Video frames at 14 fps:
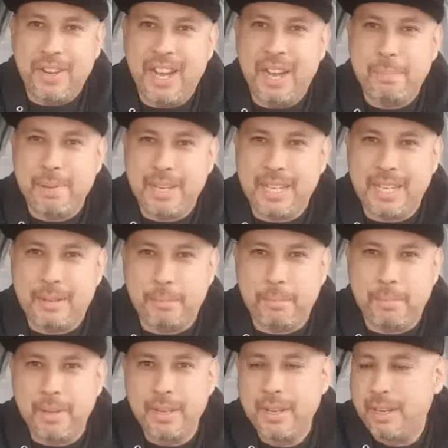up and
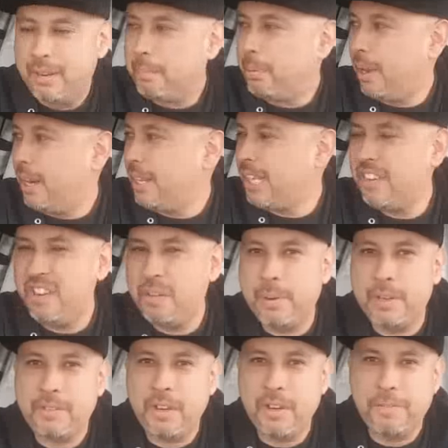probably give you
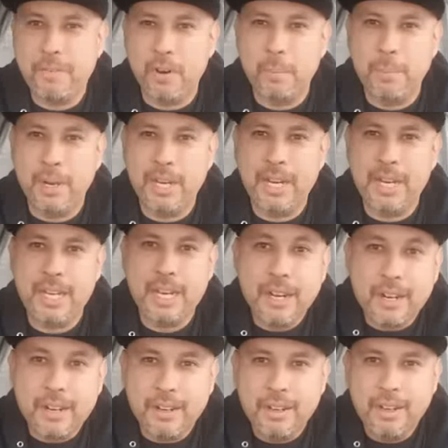about three four million a
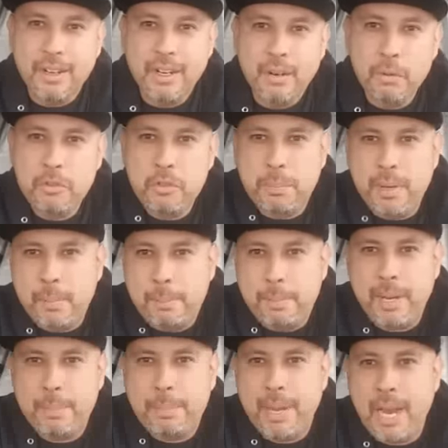year, which would be a
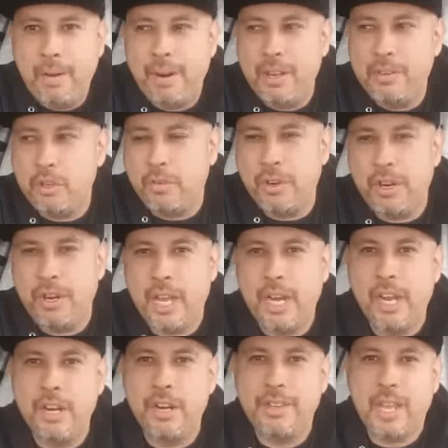big pay raise over your nine
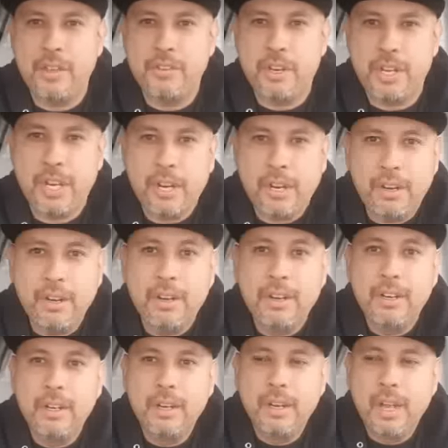hundred thousand a year.
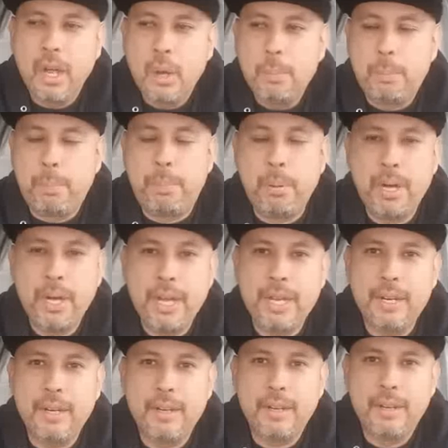
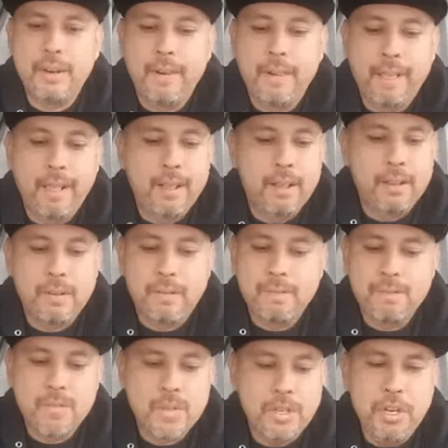But
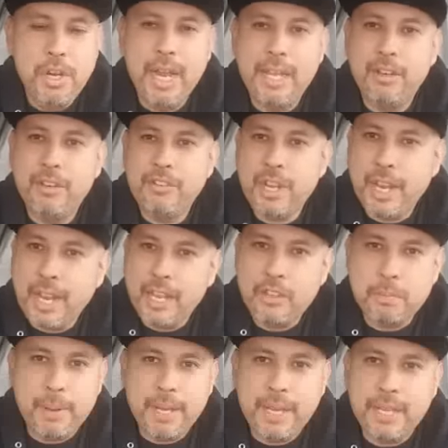you had your chance,
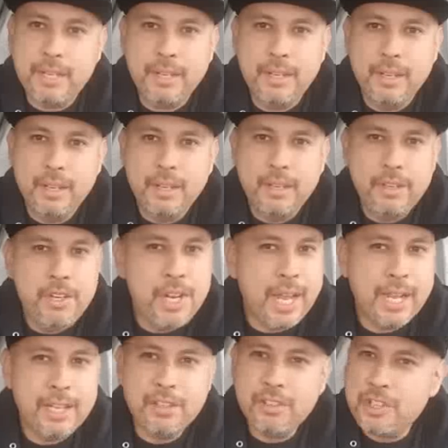man. You
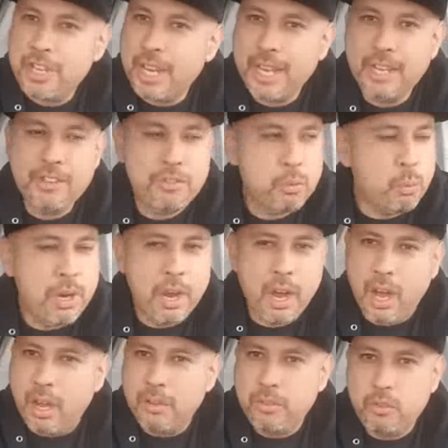had your chance. We
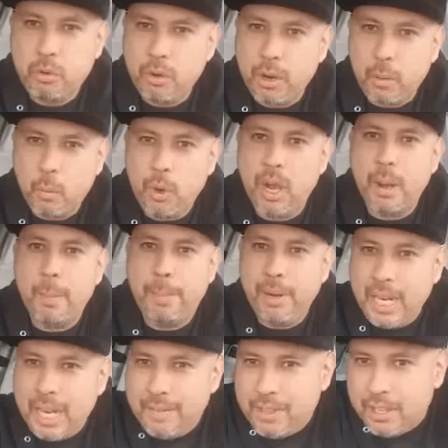all we all
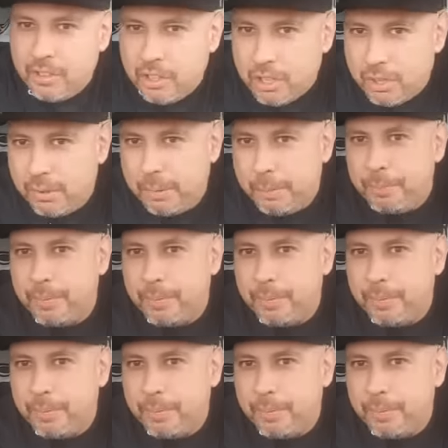believed in you,